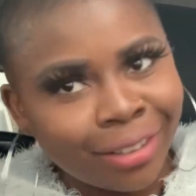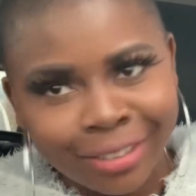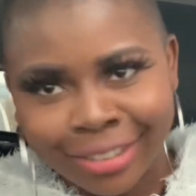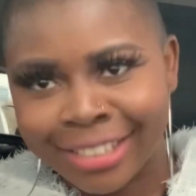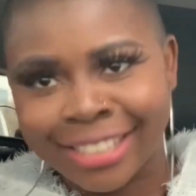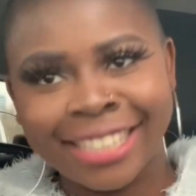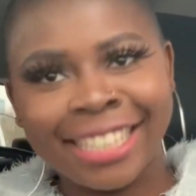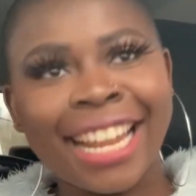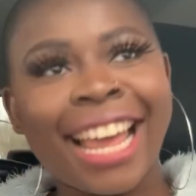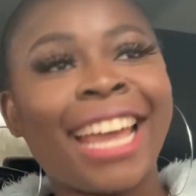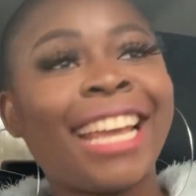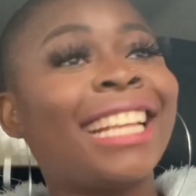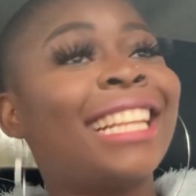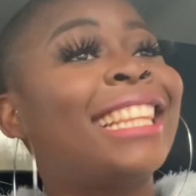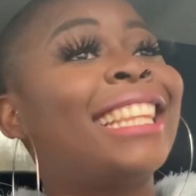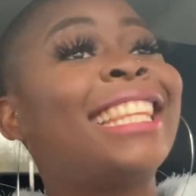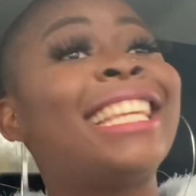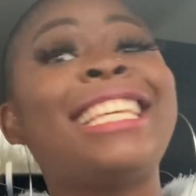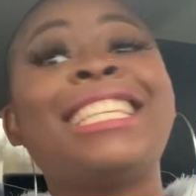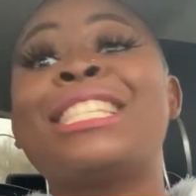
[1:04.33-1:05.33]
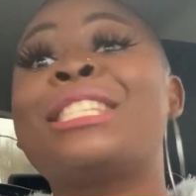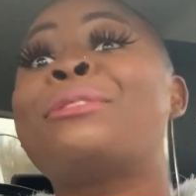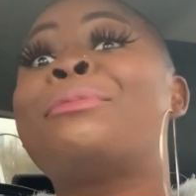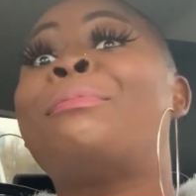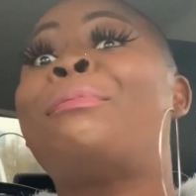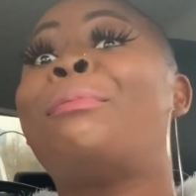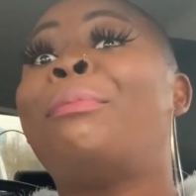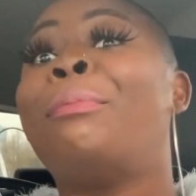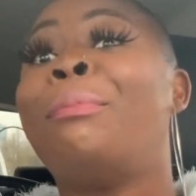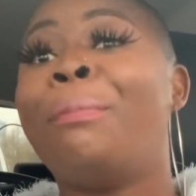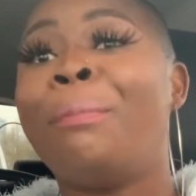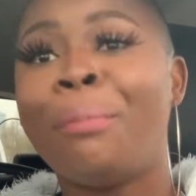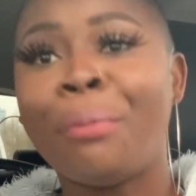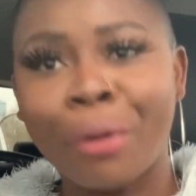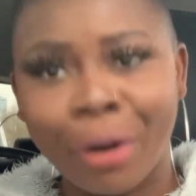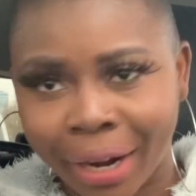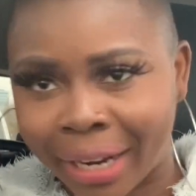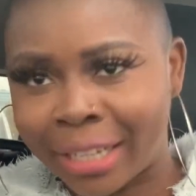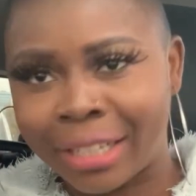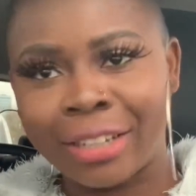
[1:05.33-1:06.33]
us, like they
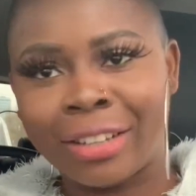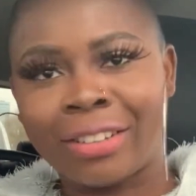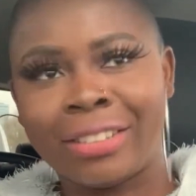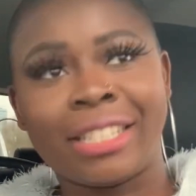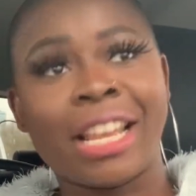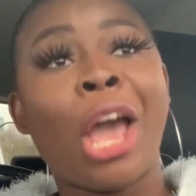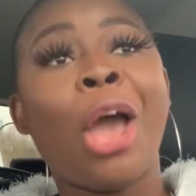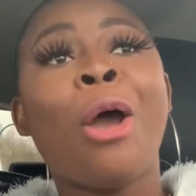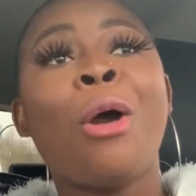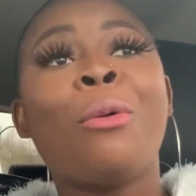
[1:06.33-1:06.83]
spoil us.